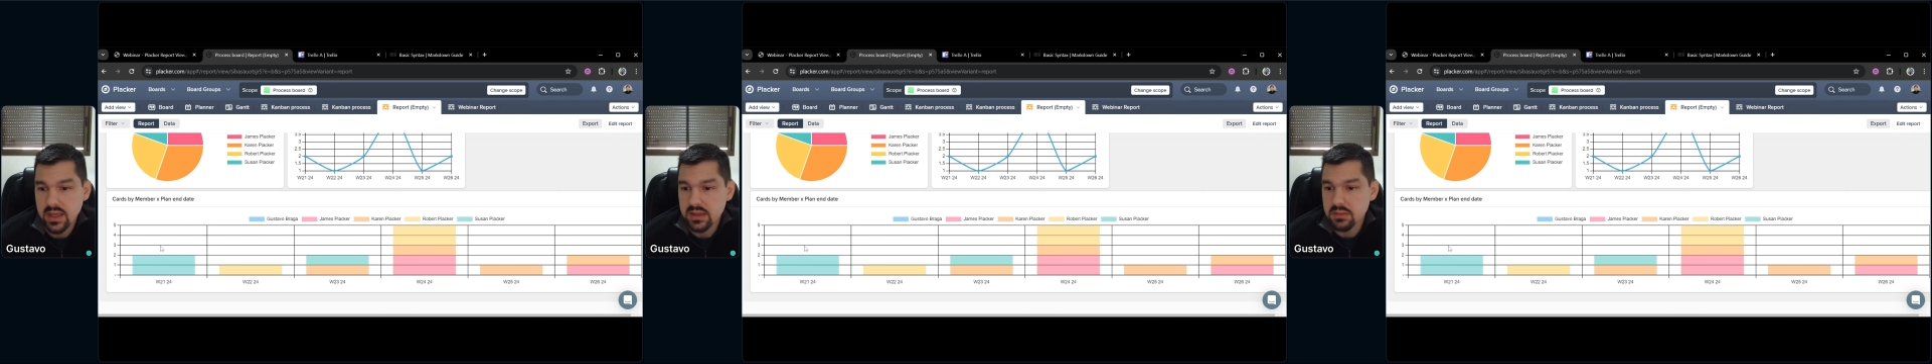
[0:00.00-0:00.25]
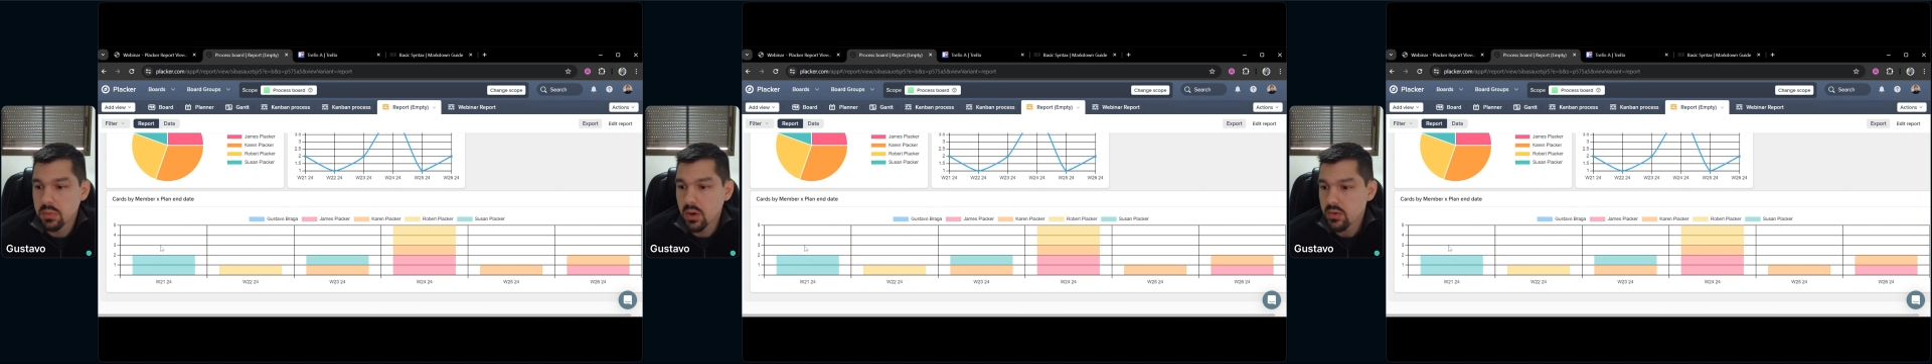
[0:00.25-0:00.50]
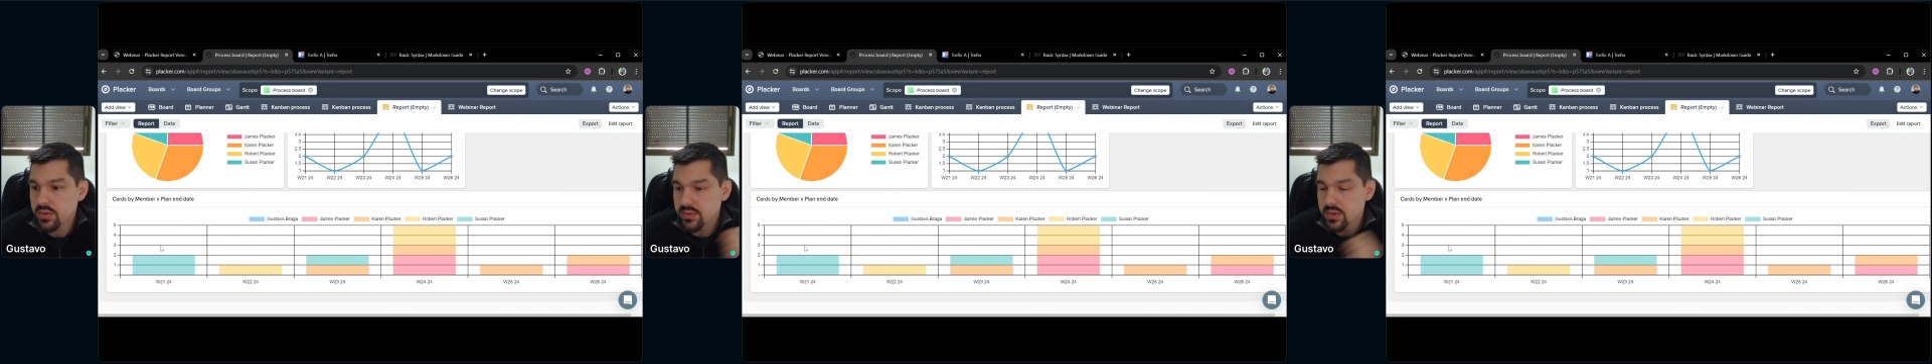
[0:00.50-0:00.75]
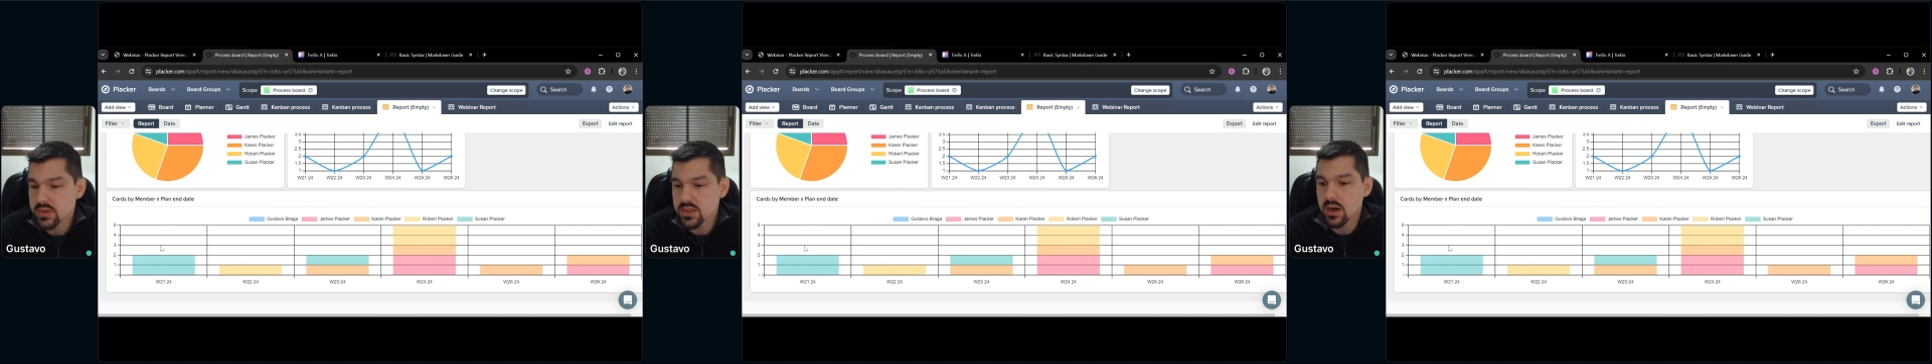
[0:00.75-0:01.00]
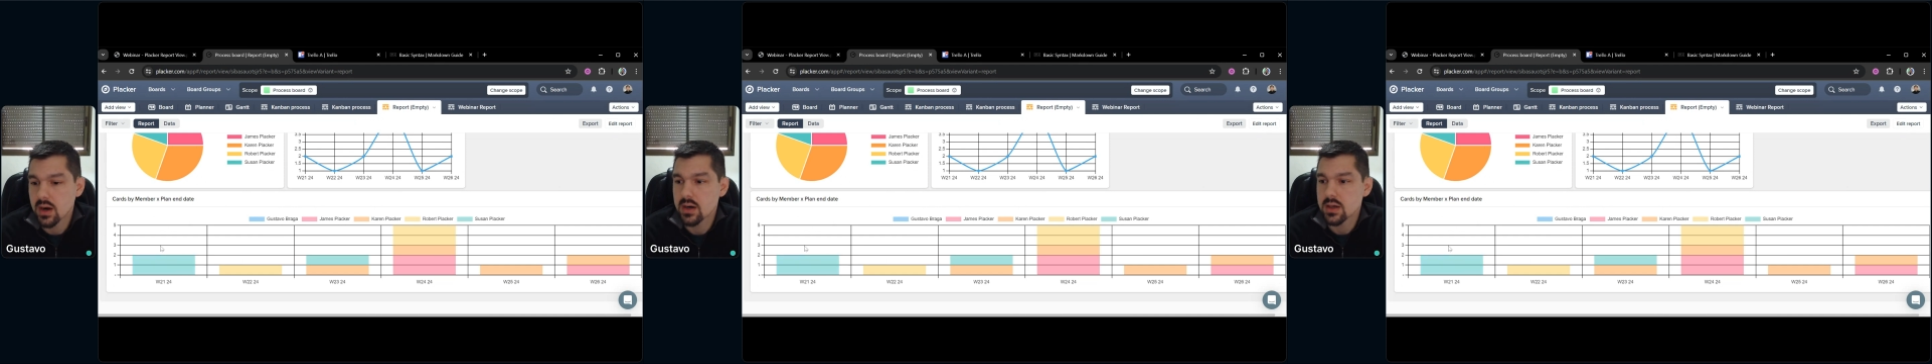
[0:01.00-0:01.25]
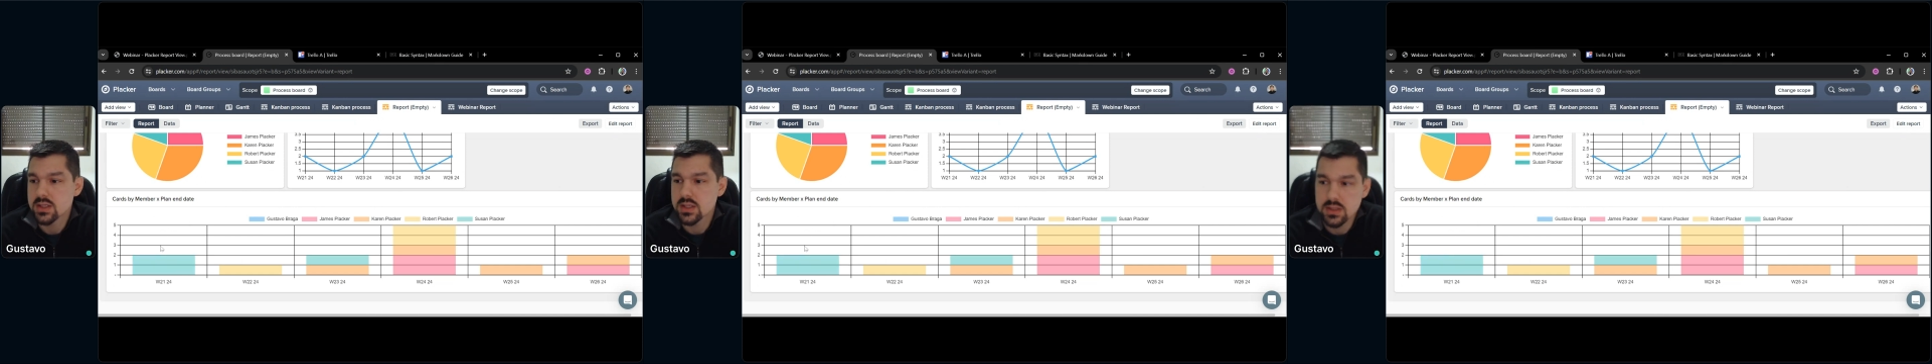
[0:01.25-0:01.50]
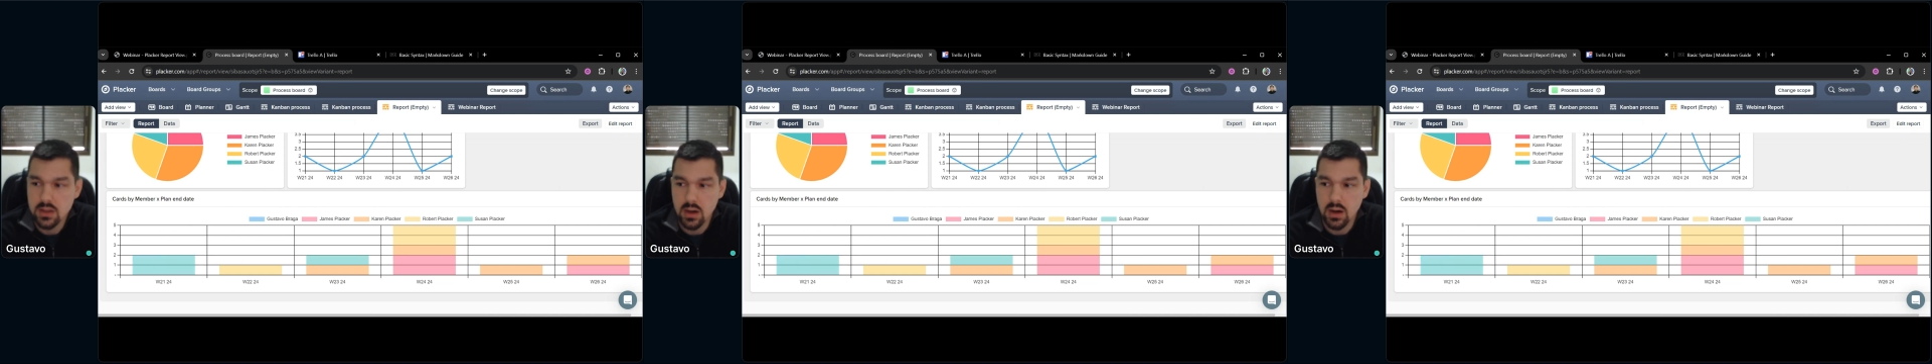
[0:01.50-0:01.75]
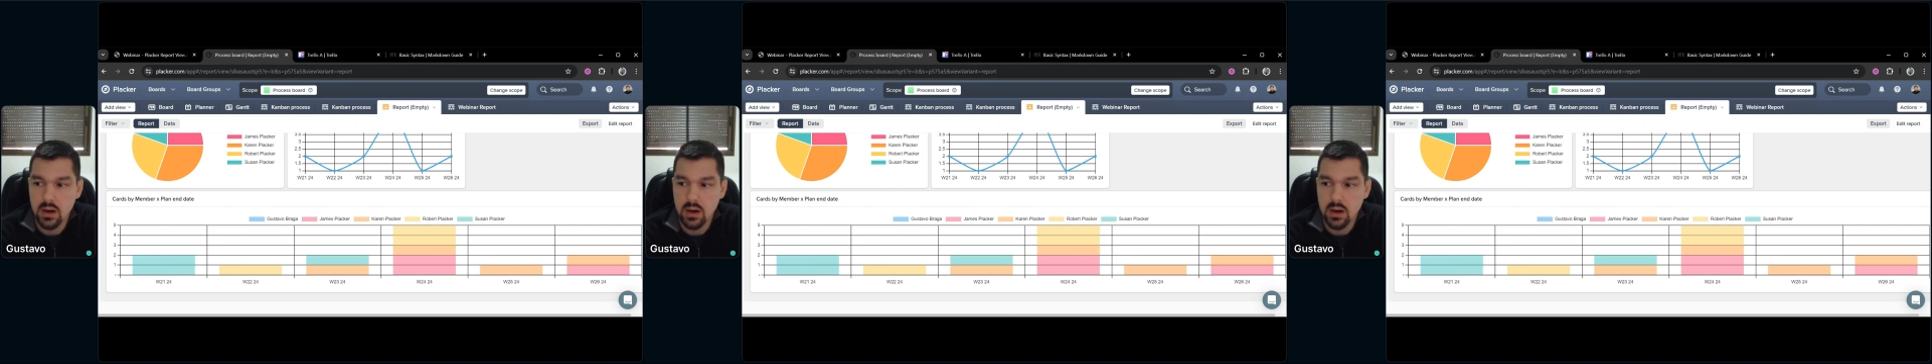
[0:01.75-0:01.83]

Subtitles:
that both of those cards